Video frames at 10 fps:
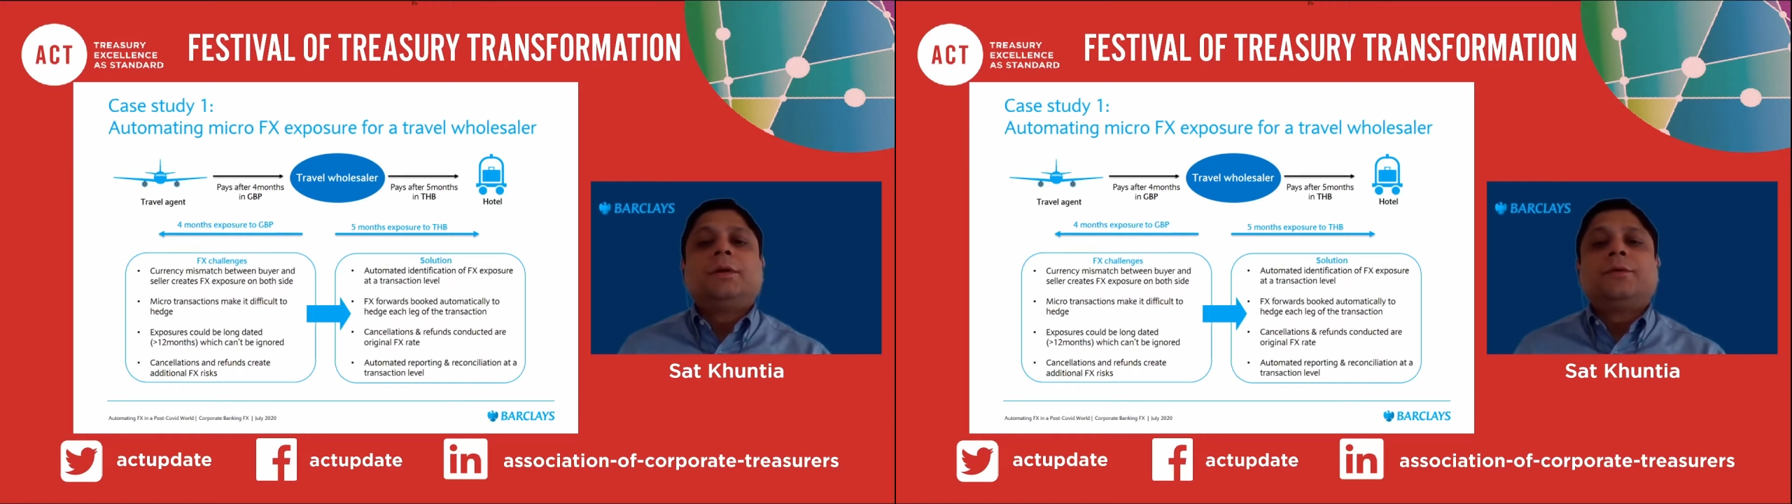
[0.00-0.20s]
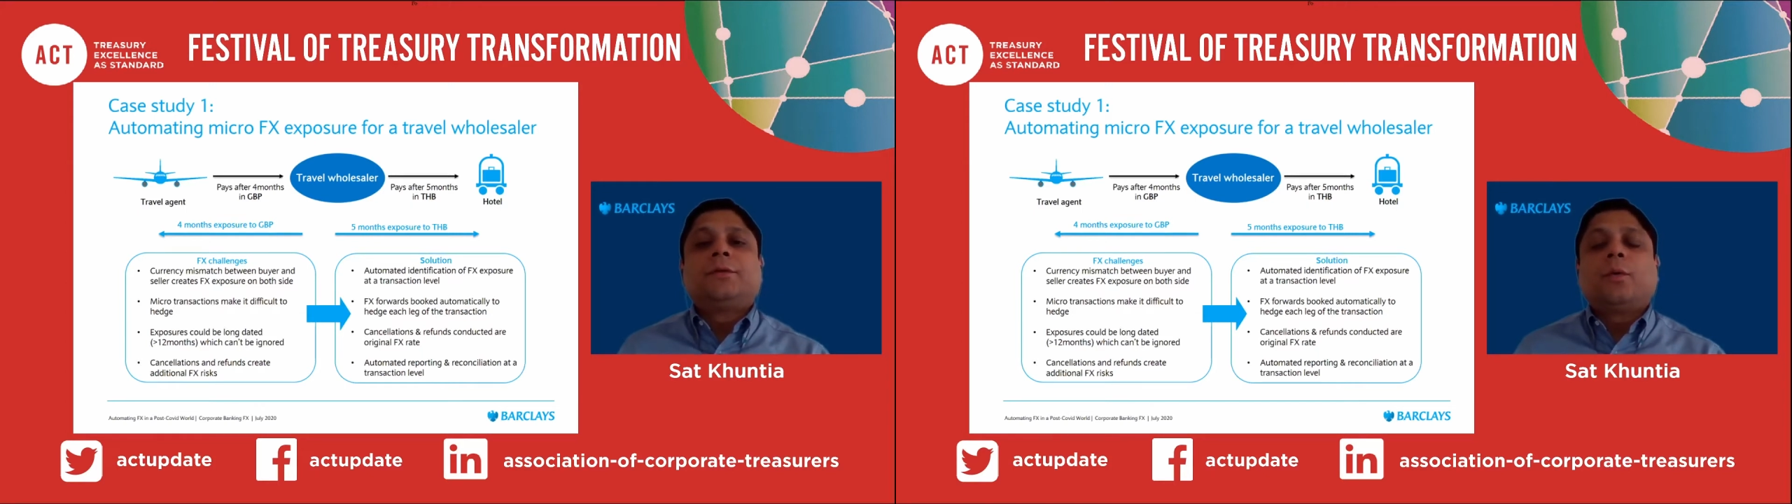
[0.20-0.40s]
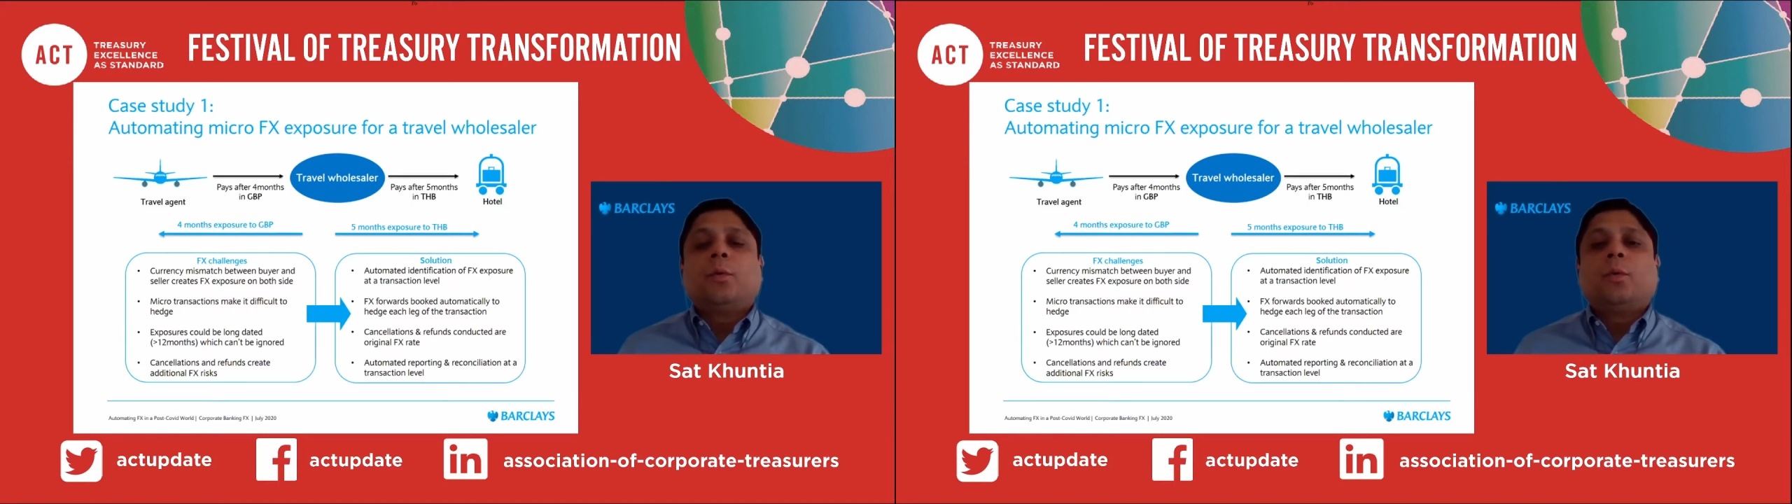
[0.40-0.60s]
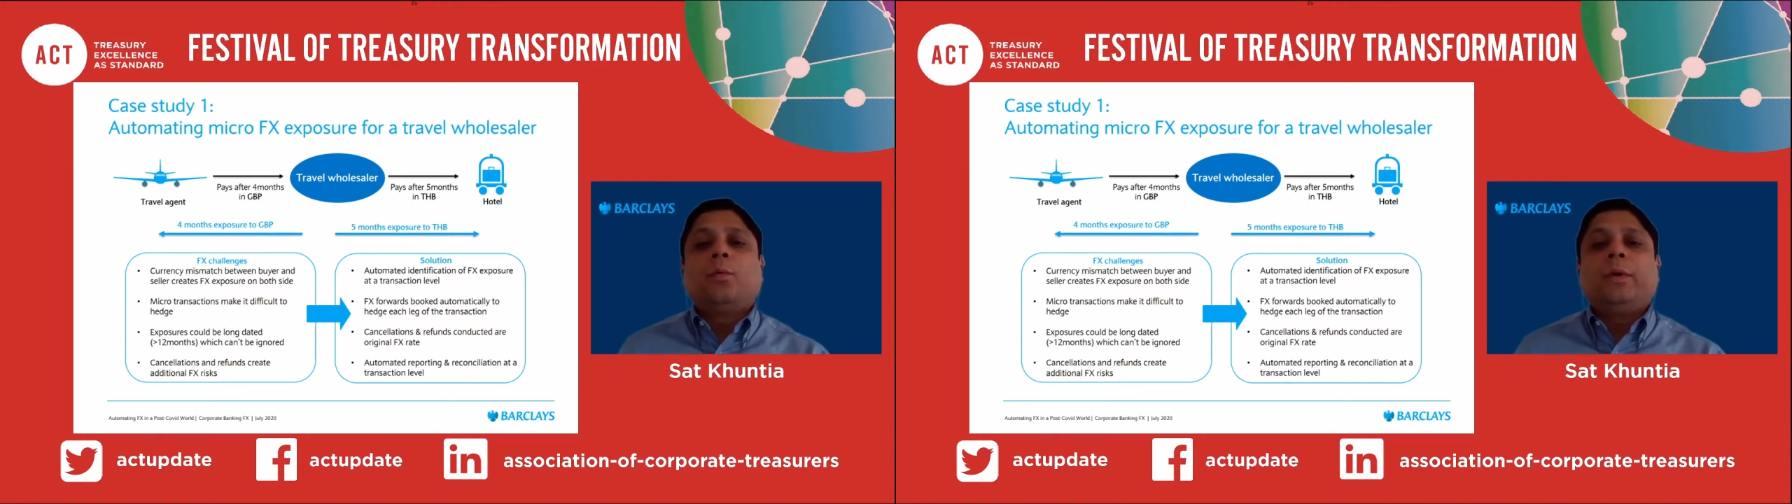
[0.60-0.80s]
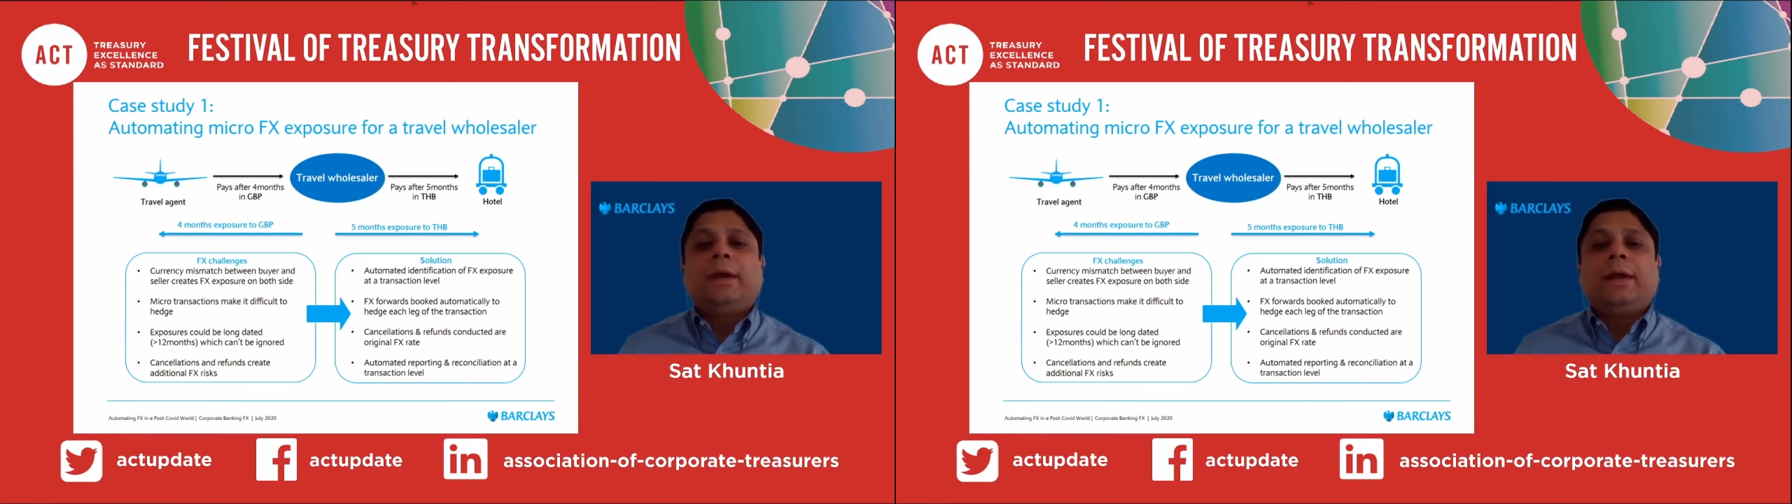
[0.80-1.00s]
So
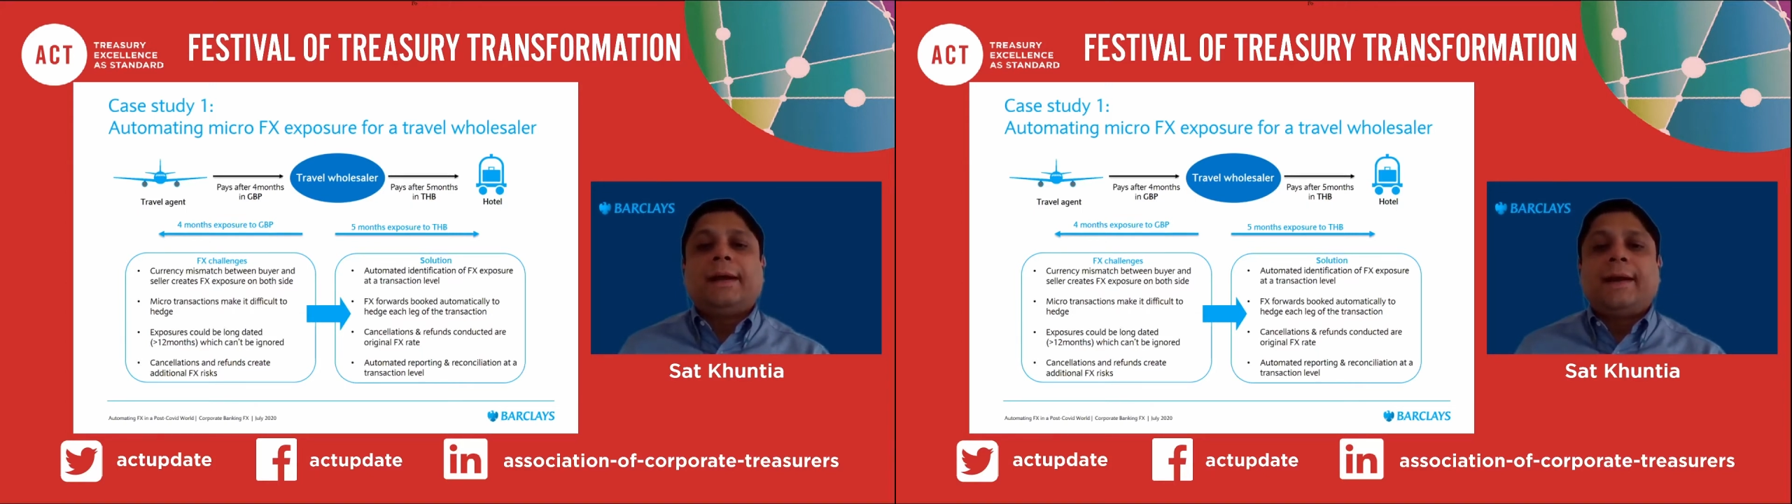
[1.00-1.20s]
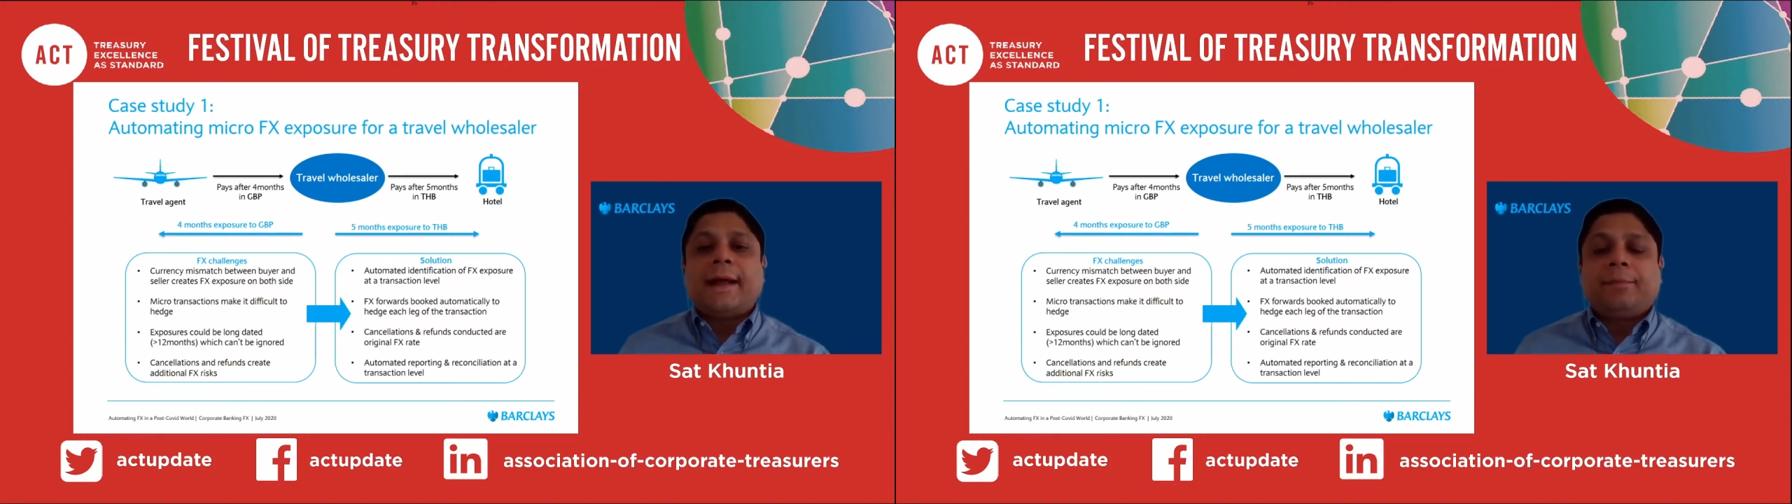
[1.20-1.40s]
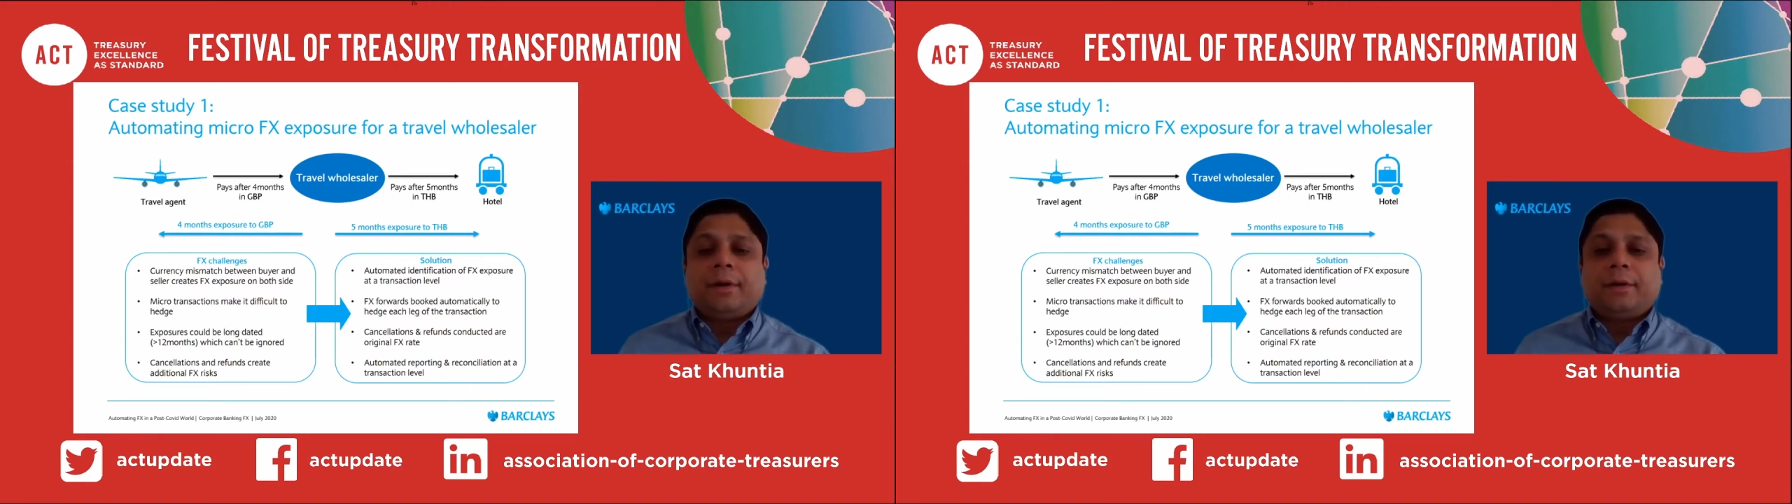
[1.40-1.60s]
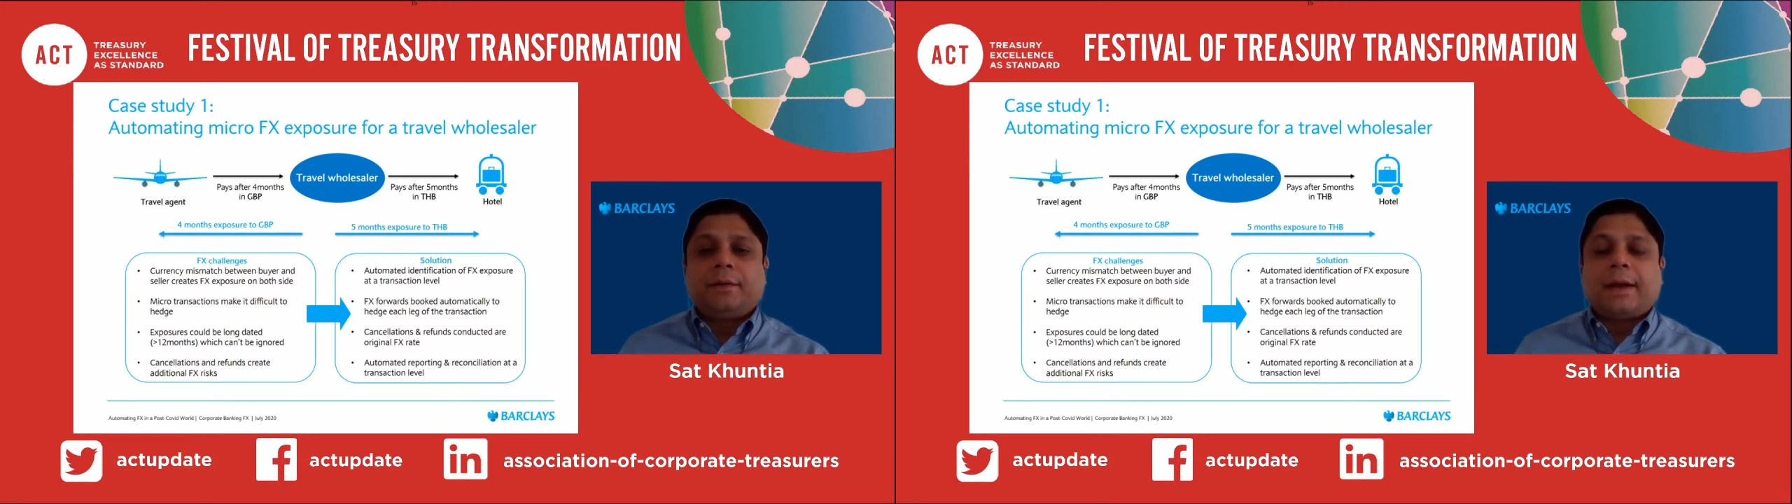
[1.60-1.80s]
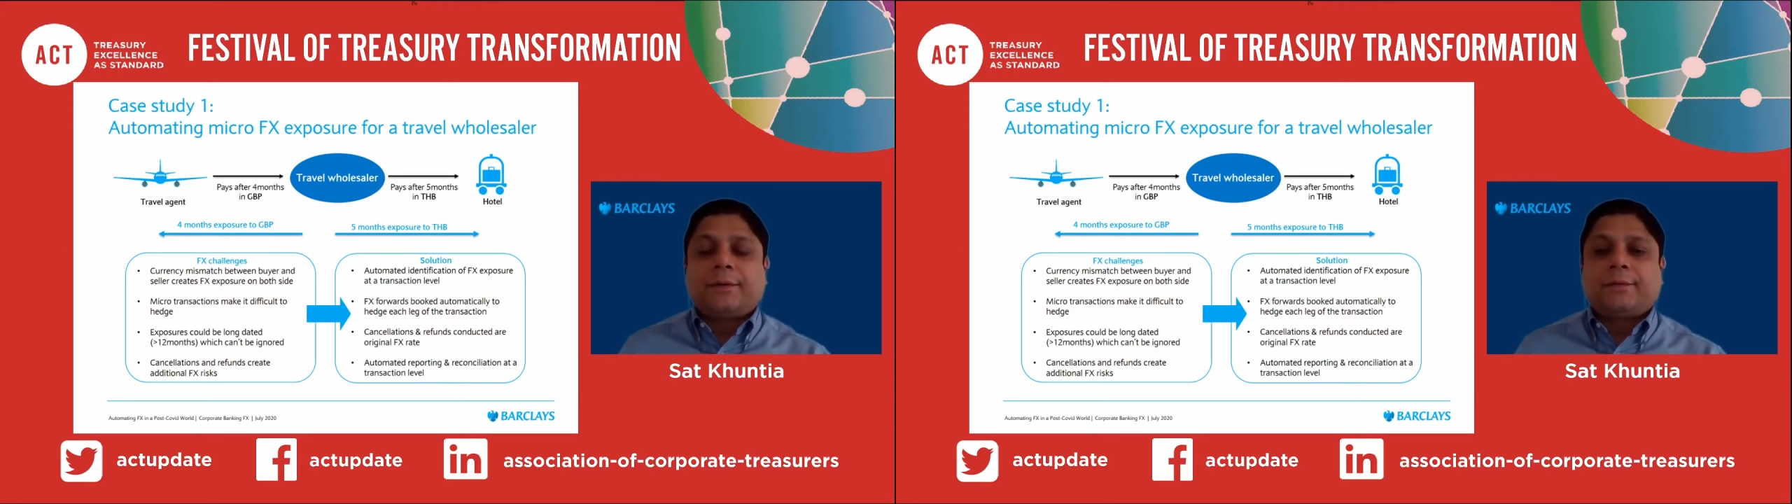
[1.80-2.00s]
we adapted that